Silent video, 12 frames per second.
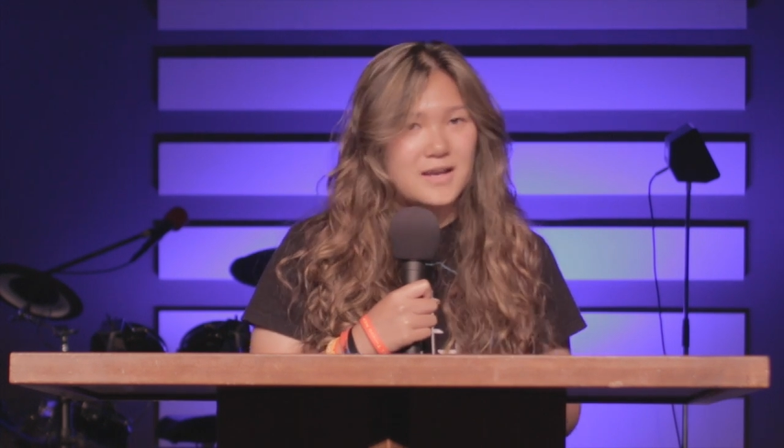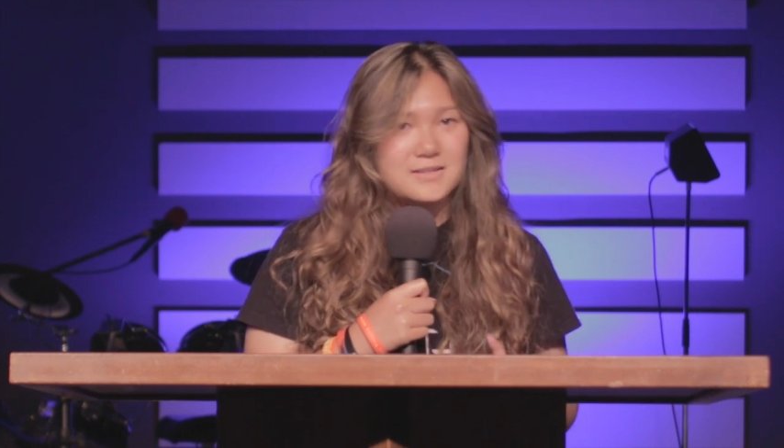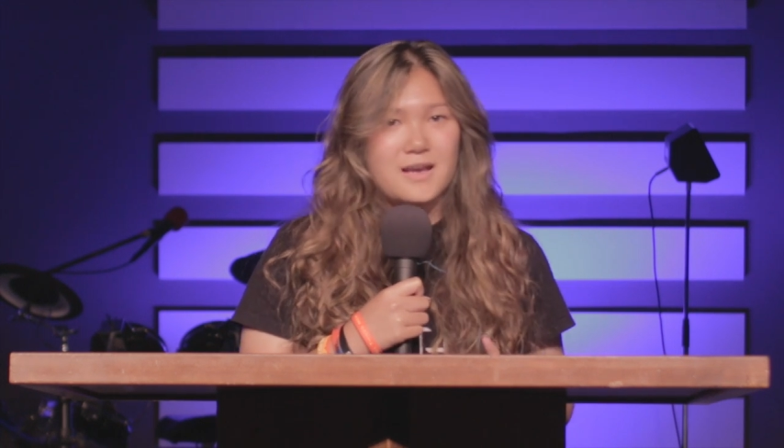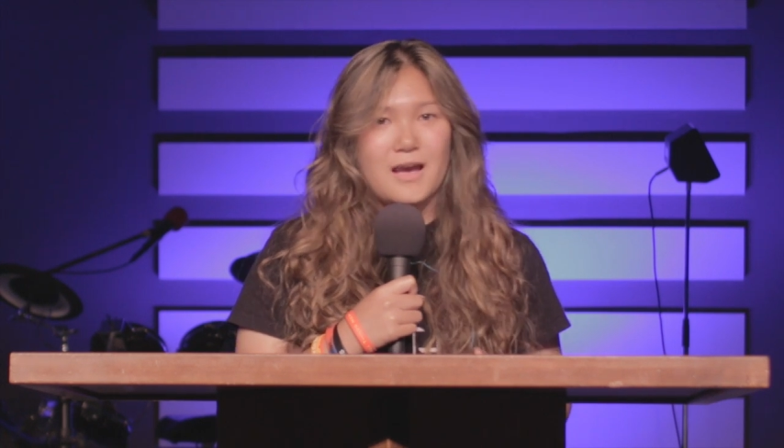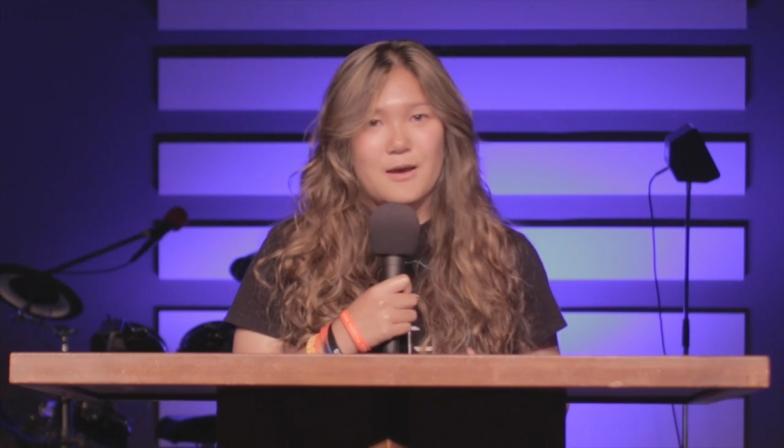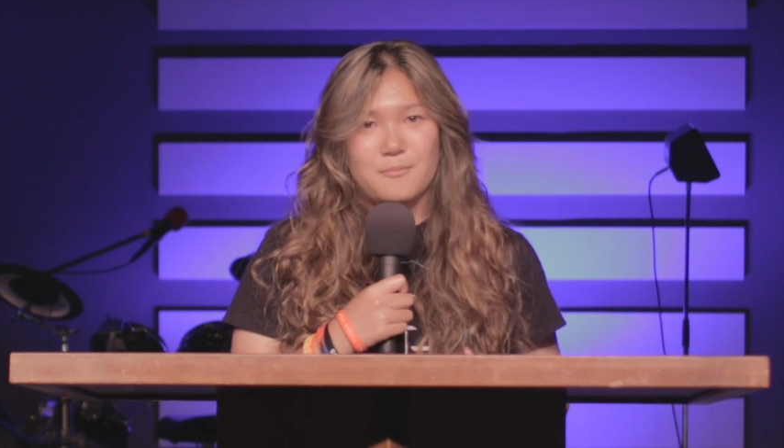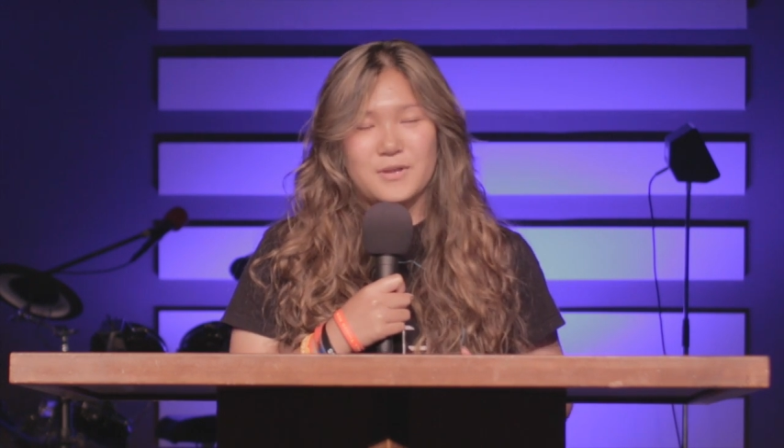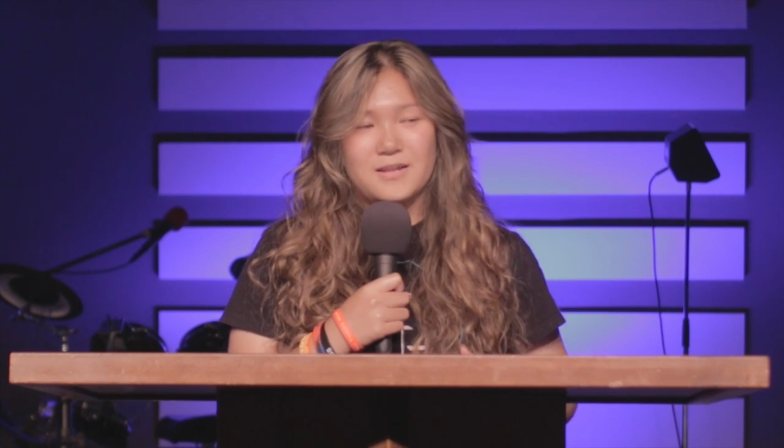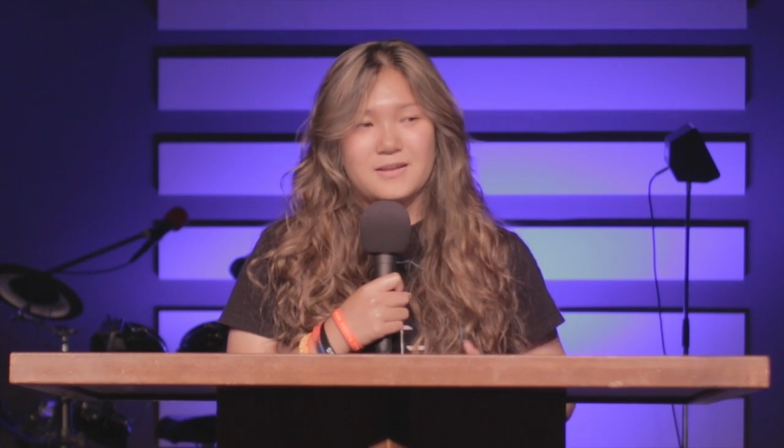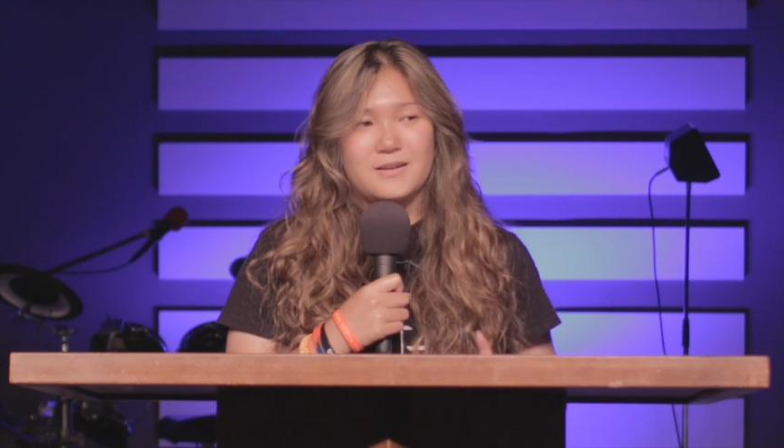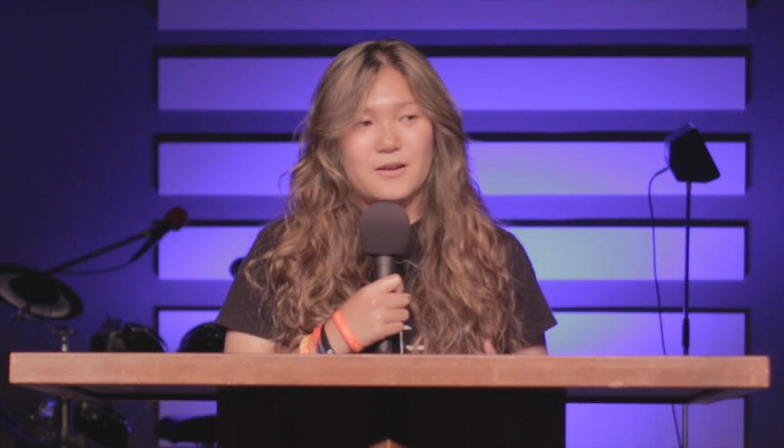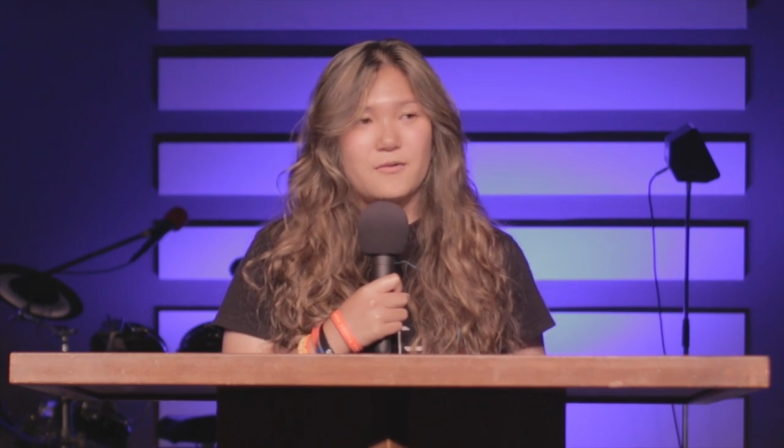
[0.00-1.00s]
hasn't
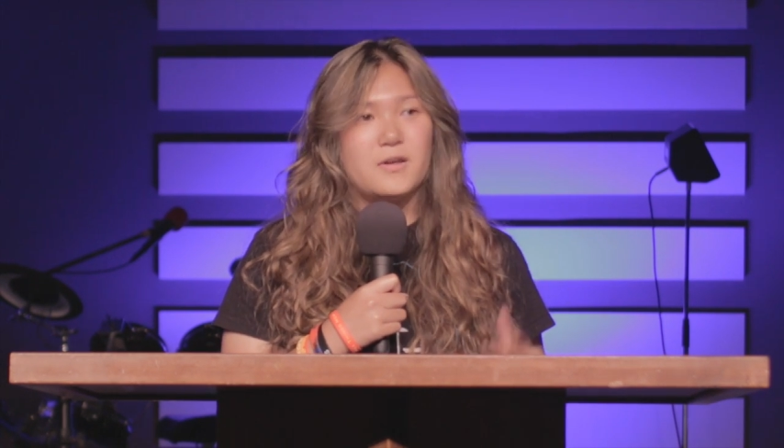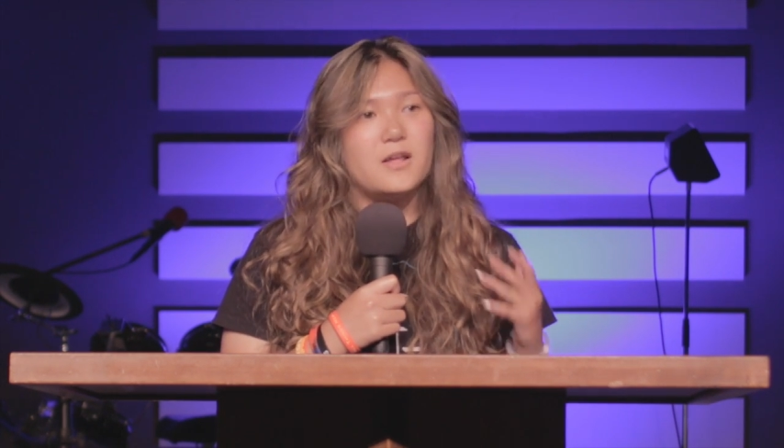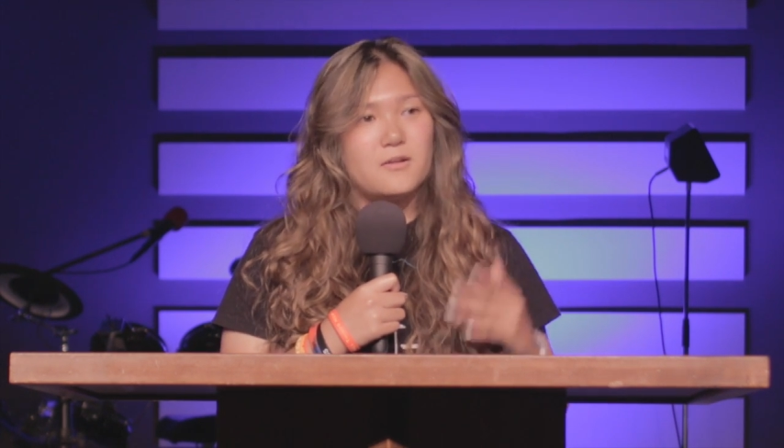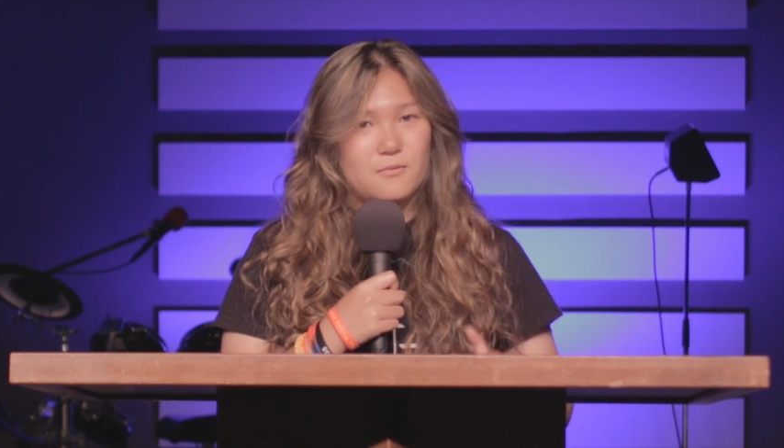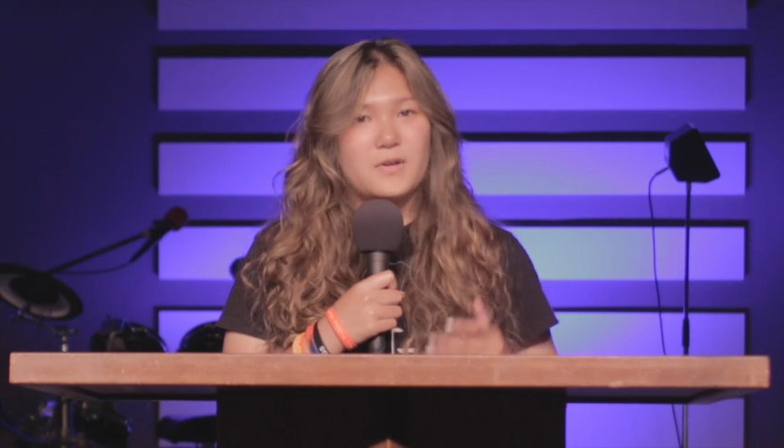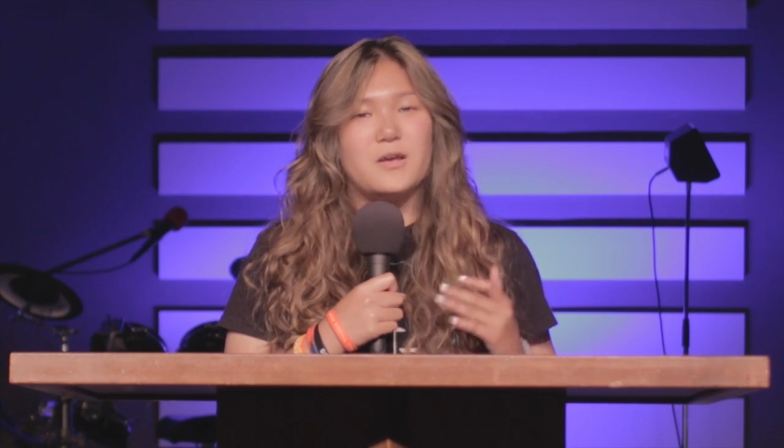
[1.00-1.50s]
happened, you know, it'll,